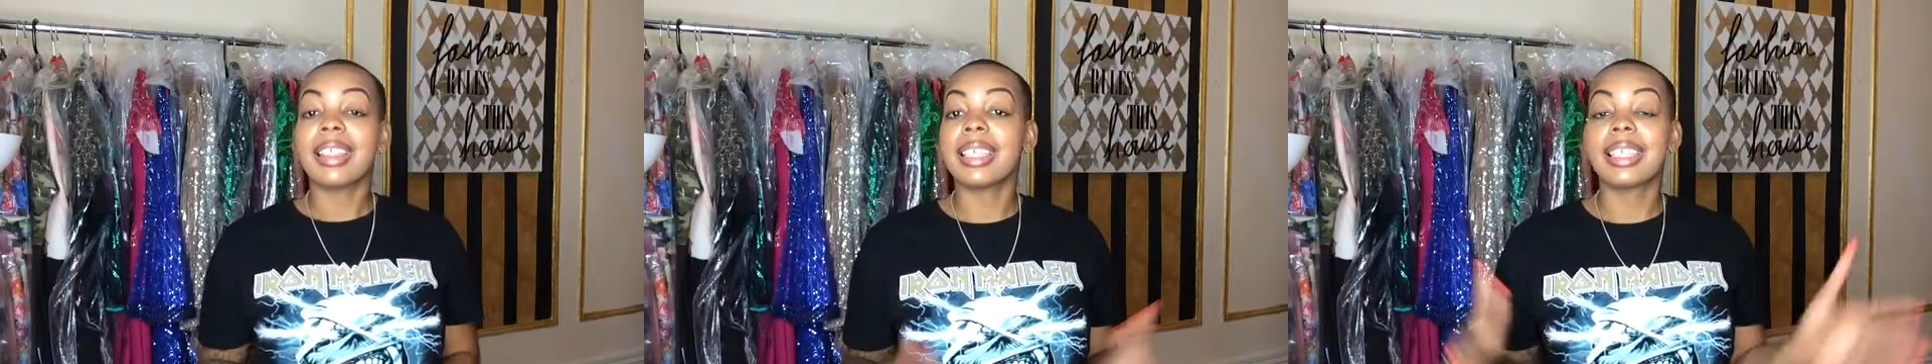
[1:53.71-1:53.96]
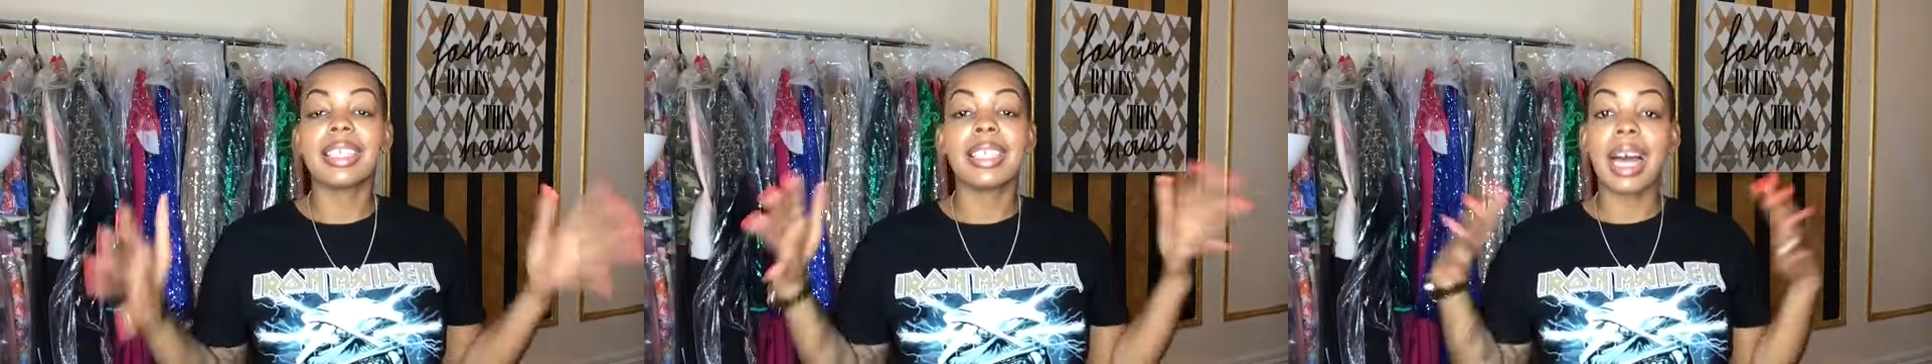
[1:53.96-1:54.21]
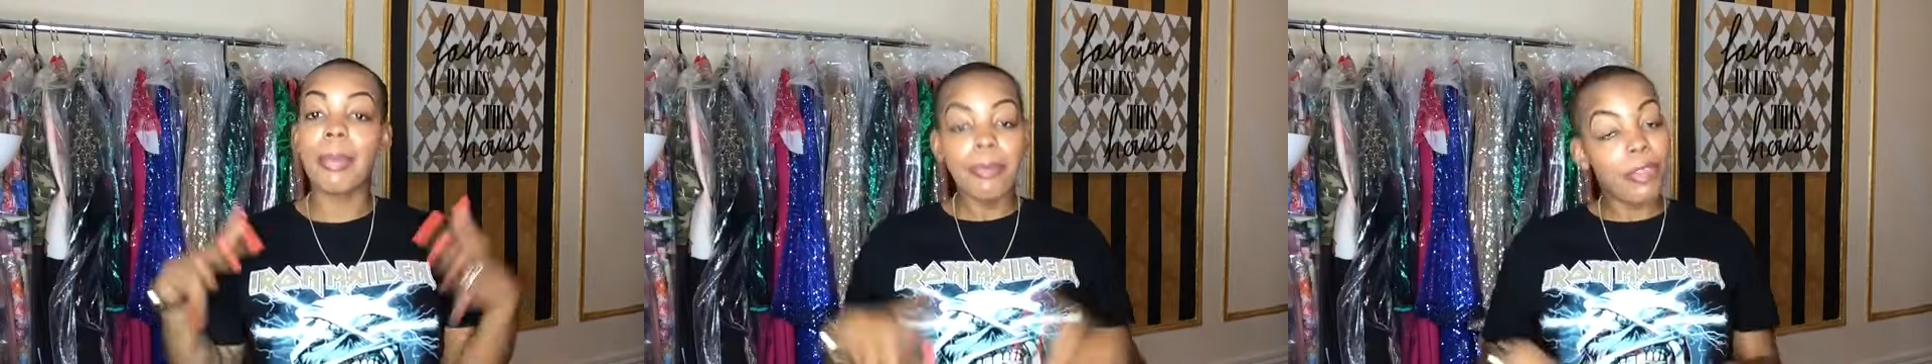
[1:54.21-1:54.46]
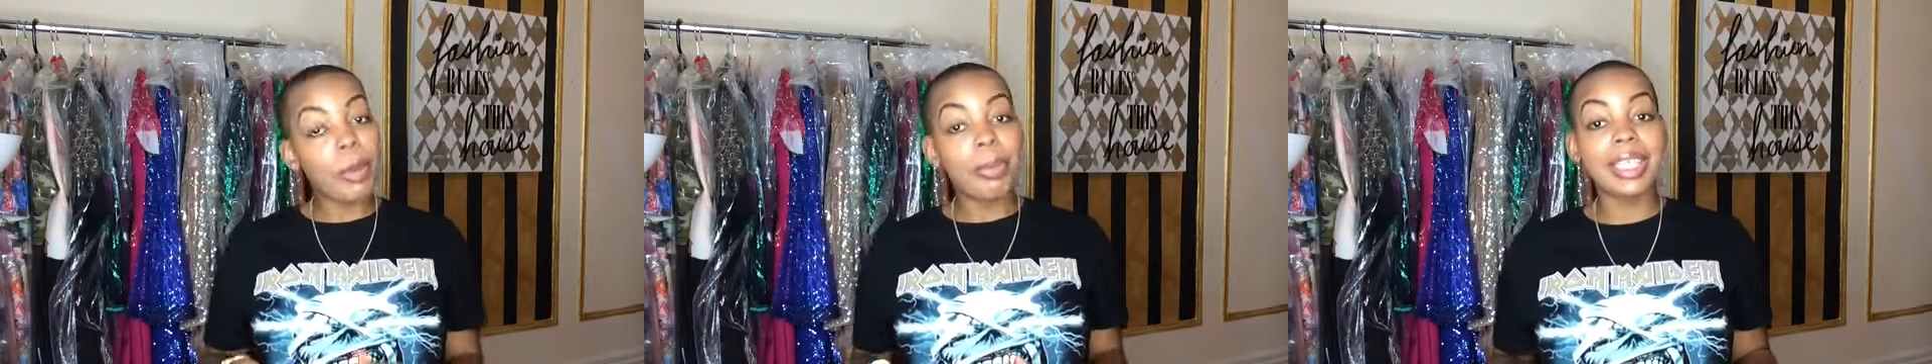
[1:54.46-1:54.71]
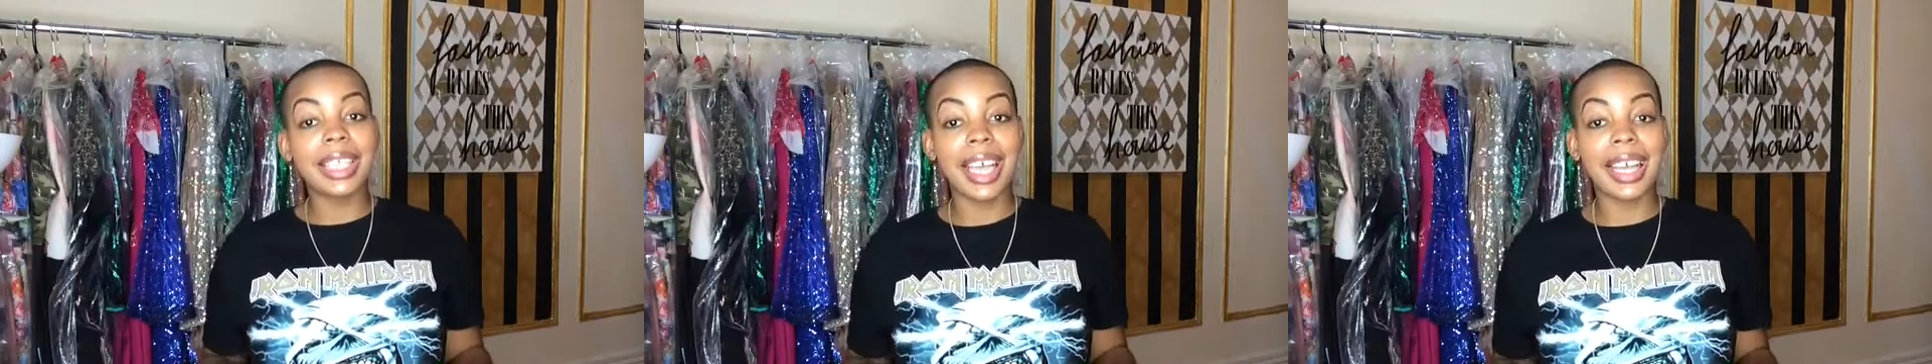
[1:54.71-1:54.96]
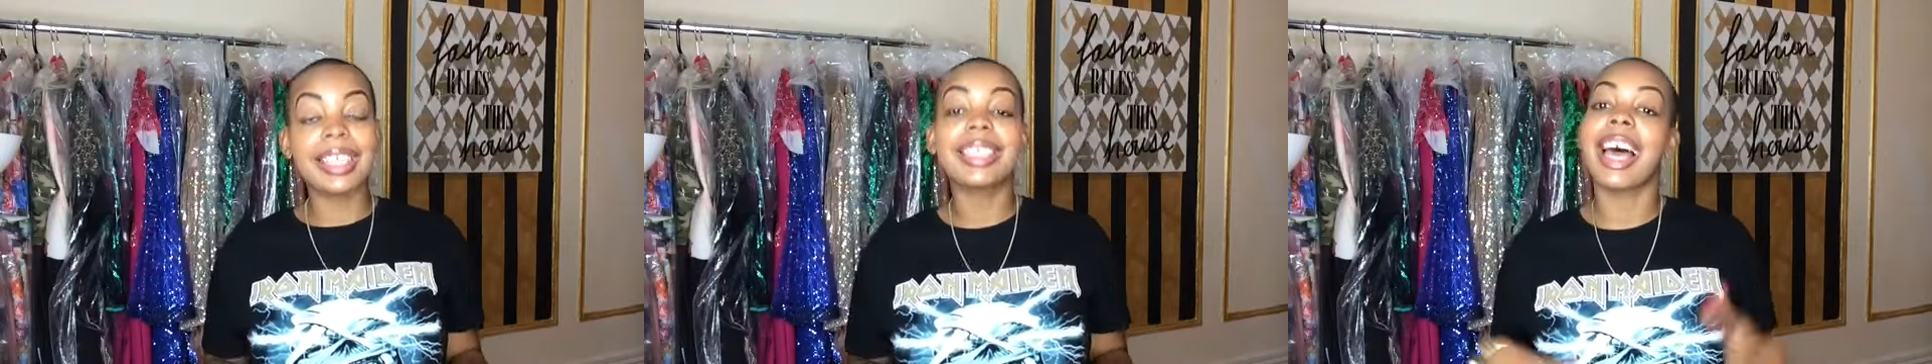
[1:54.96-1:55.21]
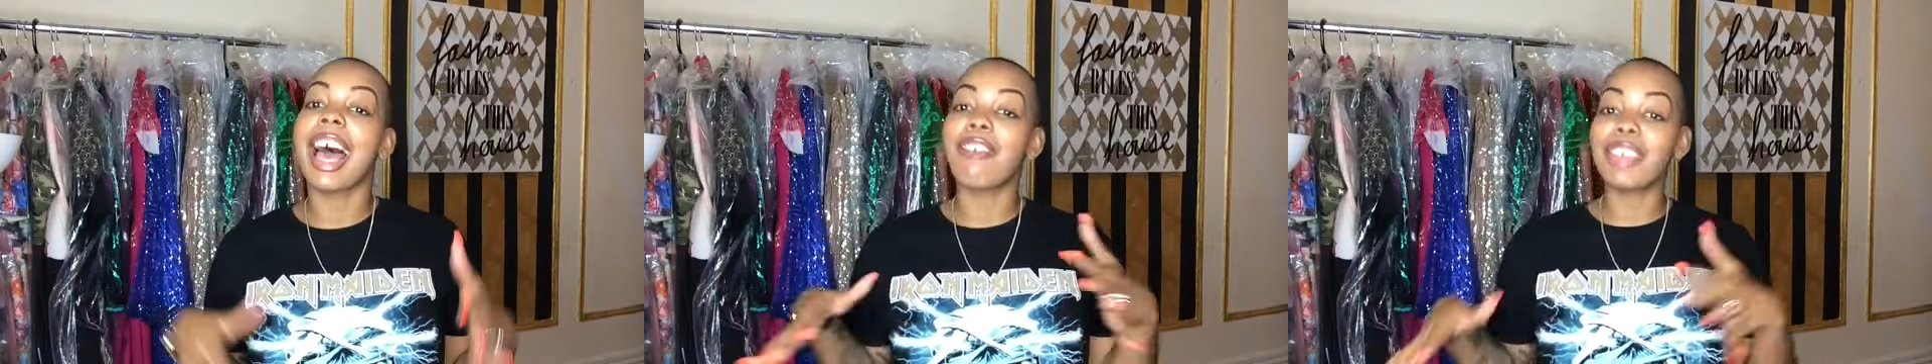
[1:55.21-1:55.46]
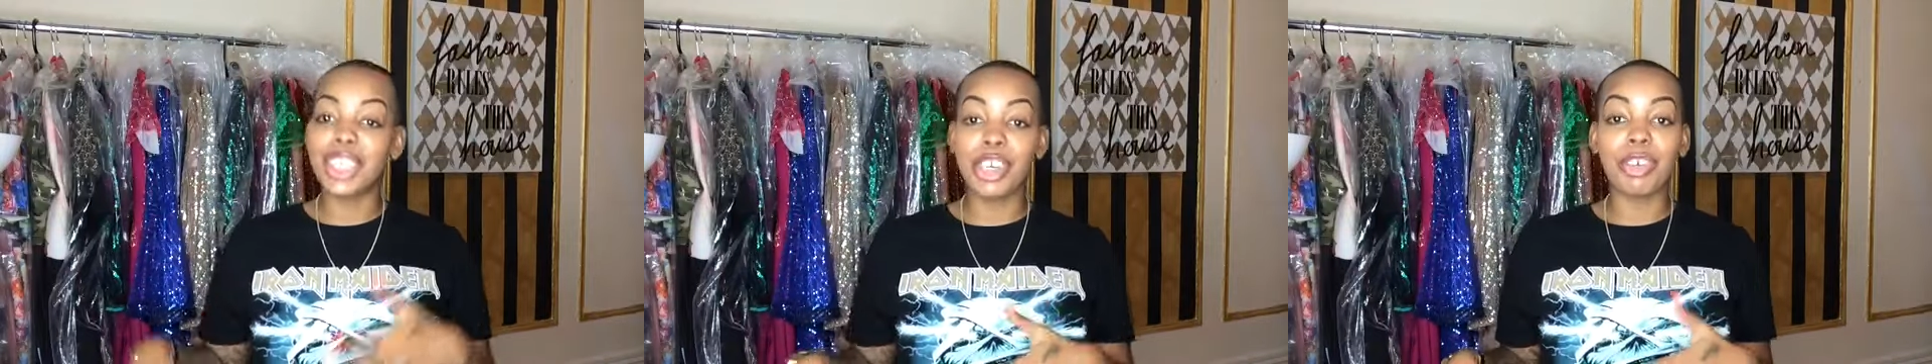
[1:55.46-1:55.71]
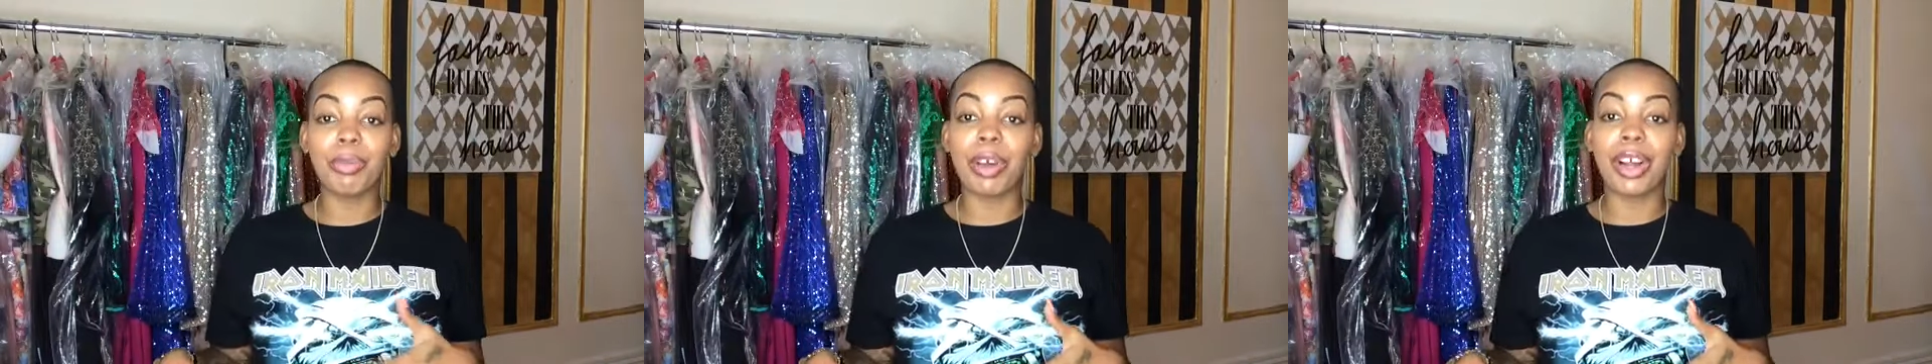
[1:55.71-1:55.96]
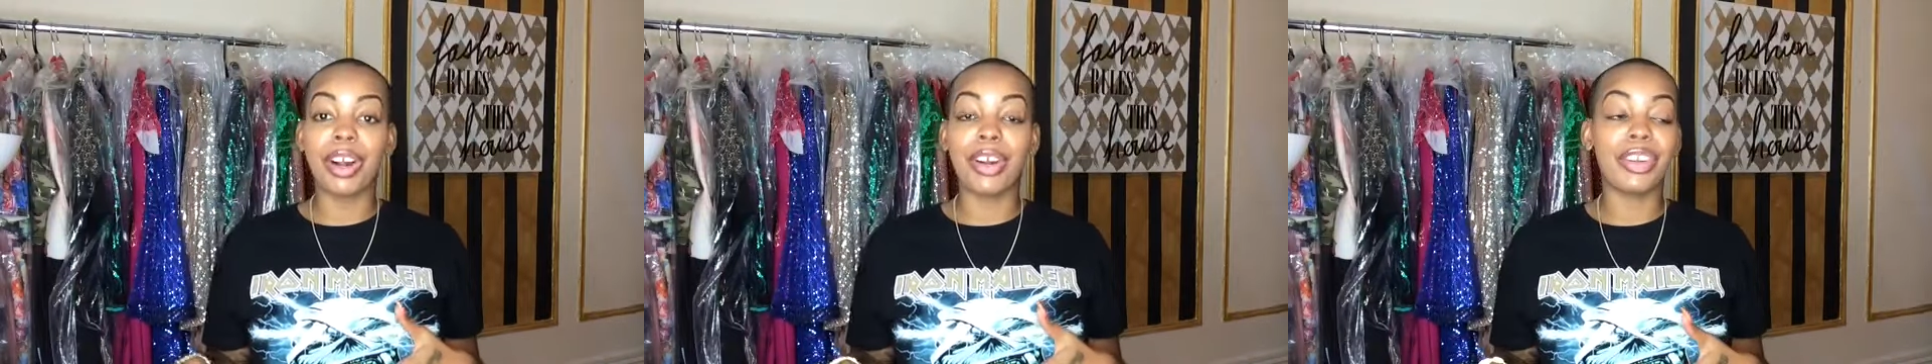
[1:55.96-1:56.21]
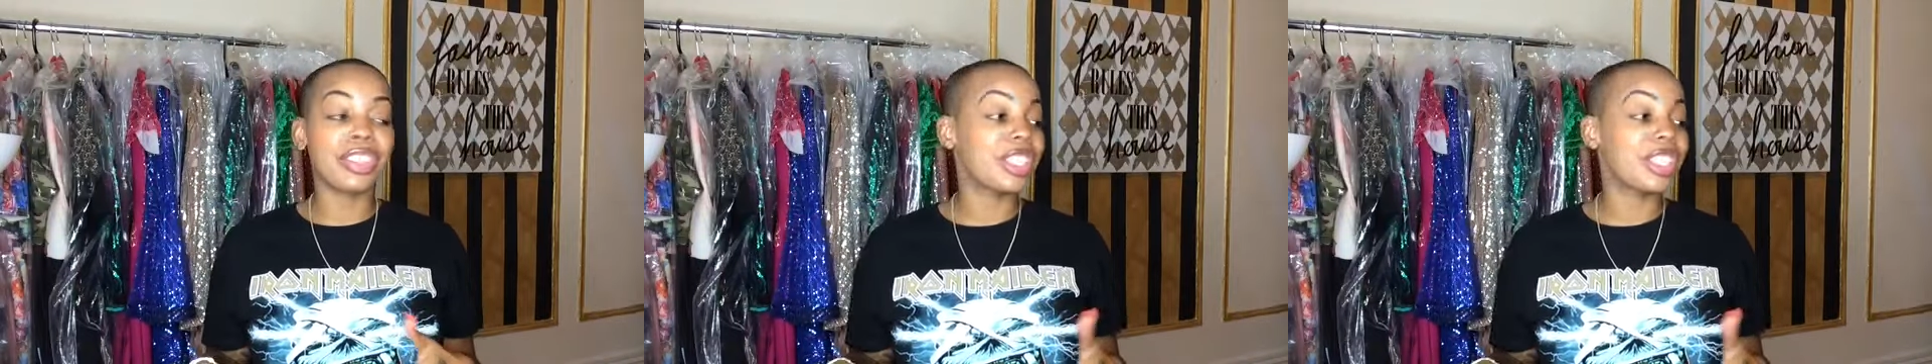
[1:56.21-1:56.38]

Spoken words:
This is not for pretend. I have a show tomorrow,